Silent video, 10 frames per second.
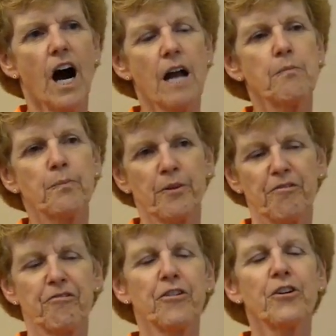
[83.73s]
I
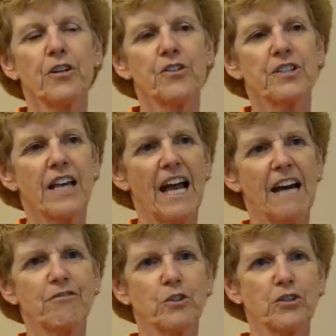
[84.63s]
prefer to
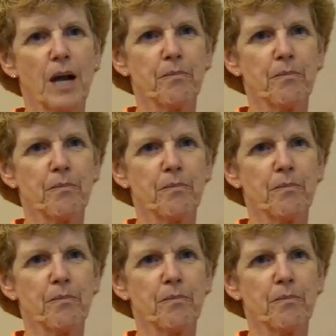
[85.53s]
have those